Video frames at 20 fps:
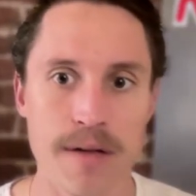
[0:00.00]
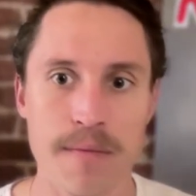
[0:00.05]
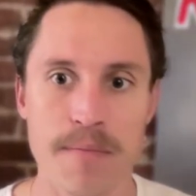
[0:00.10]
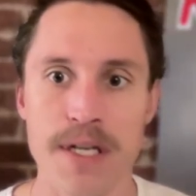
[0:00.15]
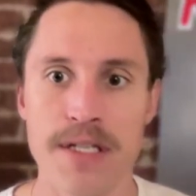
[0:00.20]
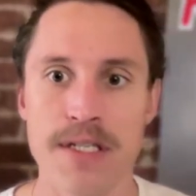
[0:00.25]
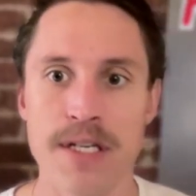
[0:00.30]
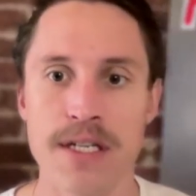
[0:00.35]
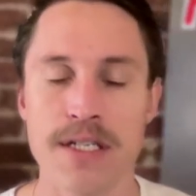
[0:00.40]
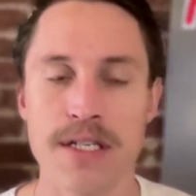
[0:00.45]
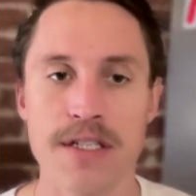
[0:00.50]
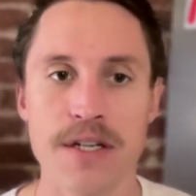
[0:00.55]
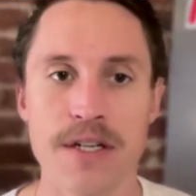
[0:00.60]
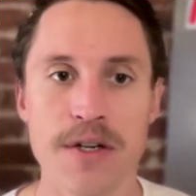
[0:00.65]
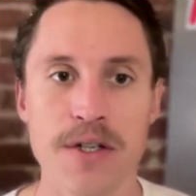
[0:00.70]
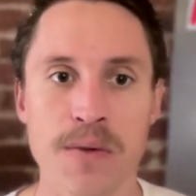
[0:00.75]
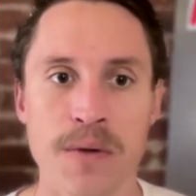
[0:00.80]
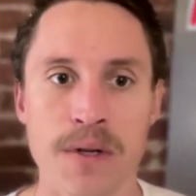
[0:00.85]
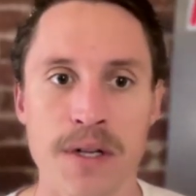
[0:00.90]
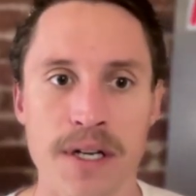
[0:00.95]
business as
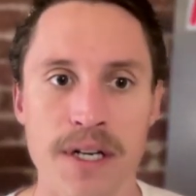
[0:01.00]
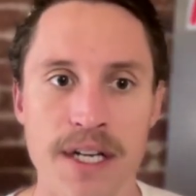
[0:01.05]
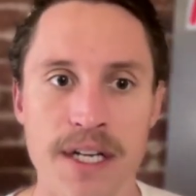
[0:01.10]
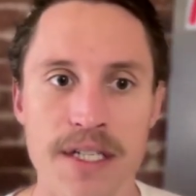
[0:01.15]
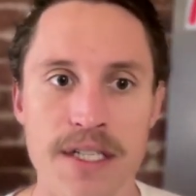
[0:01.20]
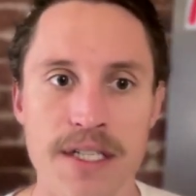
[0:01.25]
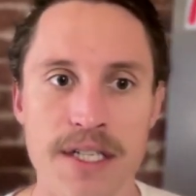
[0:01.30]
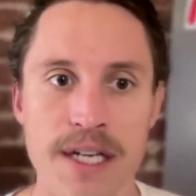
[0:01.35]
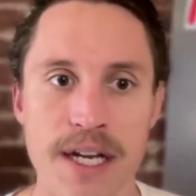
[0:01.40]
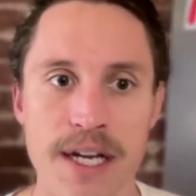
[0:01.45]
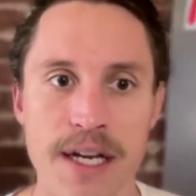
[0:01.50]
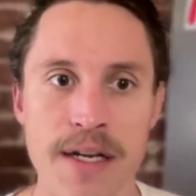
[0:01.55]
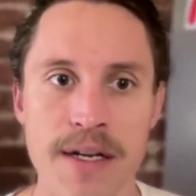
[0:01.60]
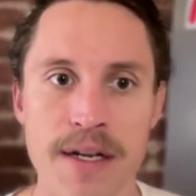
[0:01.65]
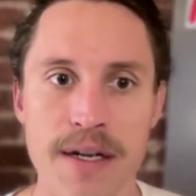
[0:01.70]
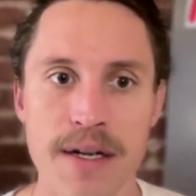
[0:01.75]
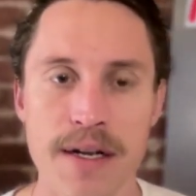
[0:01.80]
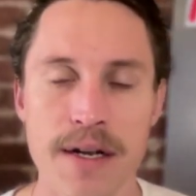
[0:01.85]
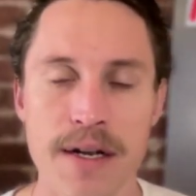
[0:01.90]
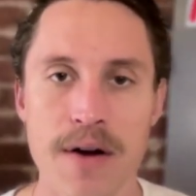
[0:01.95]
usual in DC,
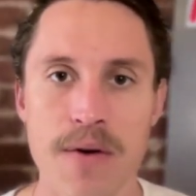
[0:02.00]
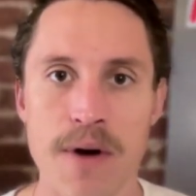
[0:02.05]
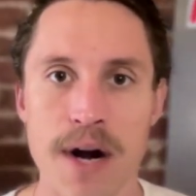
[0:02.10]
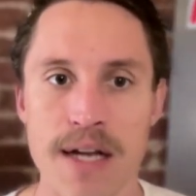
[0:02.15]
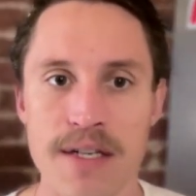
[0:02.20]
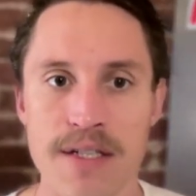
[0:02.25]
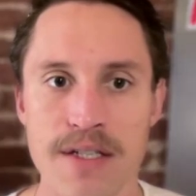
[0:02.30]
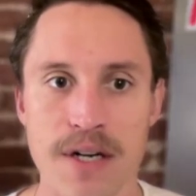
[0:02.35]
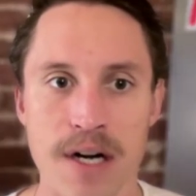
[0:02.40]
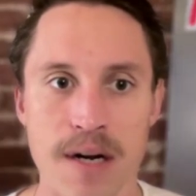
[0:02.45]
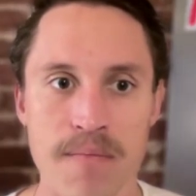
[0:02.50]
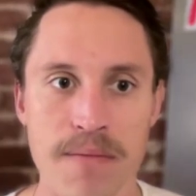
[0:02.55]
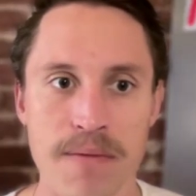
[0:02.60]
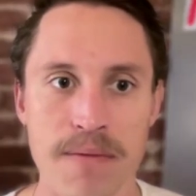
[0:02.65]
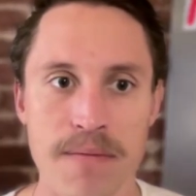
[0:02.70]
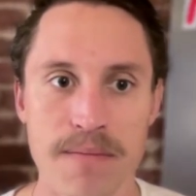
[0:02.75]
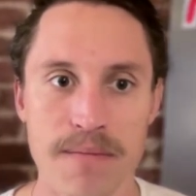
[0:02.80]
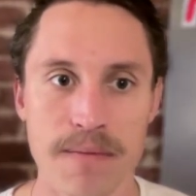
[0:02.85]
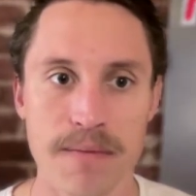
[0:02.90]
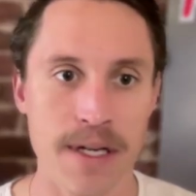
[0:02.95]
whereas Trump
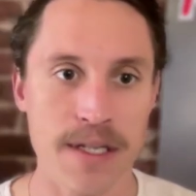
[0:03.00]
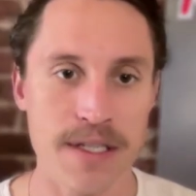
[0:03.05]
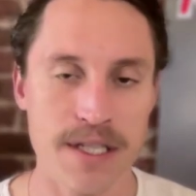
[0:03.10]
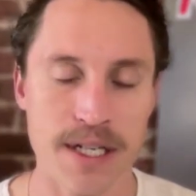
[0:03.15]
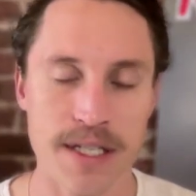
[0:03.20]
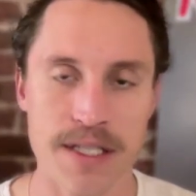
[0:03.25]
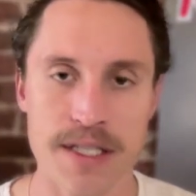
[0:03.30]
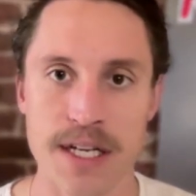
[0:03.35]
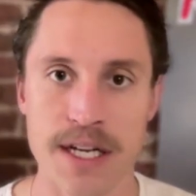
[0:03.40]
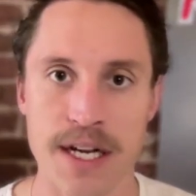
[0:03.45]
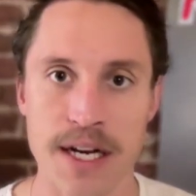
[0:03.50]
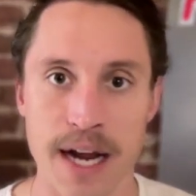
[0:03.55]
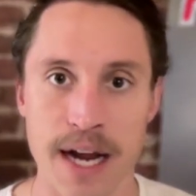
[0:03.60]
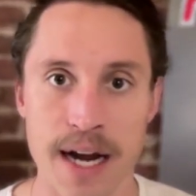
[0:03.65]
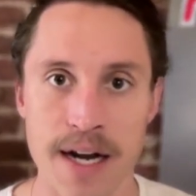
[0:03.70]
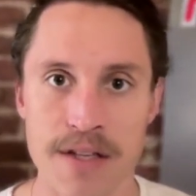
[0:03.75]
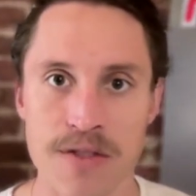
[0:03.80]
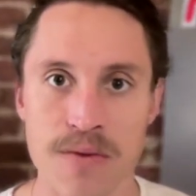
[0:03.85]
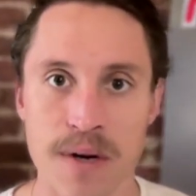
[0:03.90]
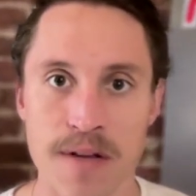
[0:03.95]
in 16
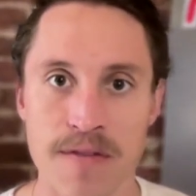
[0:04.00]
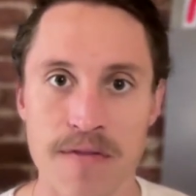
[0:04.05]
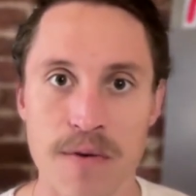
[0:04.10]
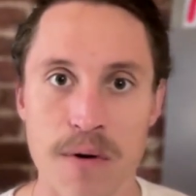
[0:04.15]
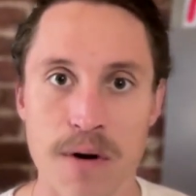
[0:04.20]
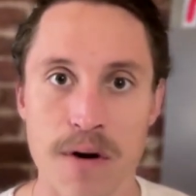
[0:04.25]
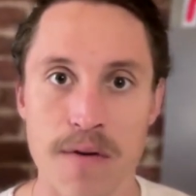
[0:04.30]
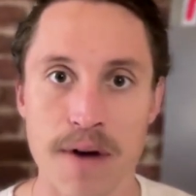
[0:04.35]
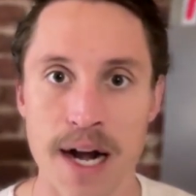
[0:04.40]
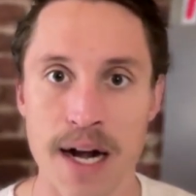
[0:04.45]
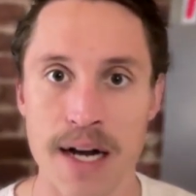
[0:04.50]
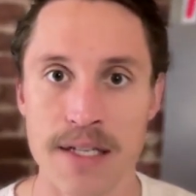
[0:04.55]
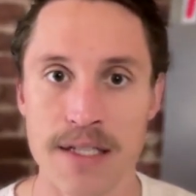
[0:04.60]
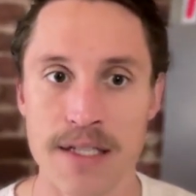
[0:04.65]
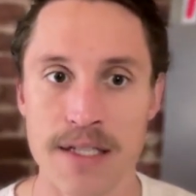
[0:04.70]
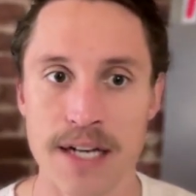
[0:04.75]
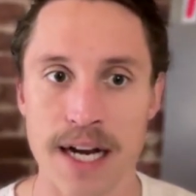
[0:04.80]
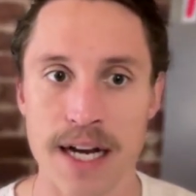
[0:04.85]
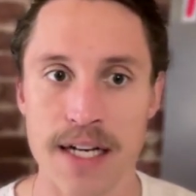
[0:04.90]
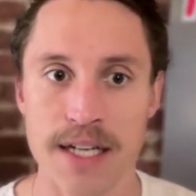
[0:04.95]
and in 24 ran as a
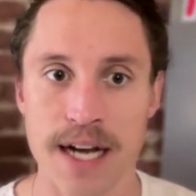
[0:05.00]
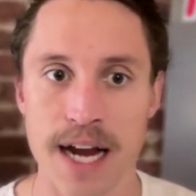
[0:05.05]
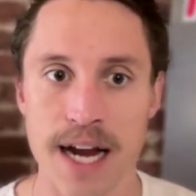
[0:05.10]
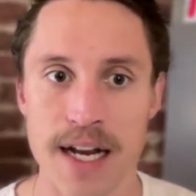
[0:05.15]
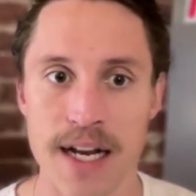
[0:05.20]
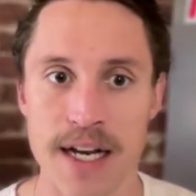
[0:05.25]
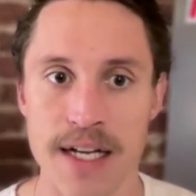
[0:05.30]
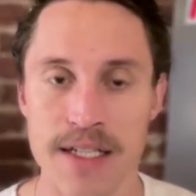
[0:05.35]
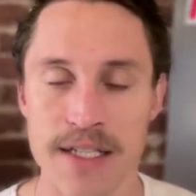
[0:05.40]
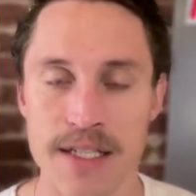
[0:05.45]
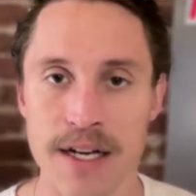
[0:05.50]
change candidate.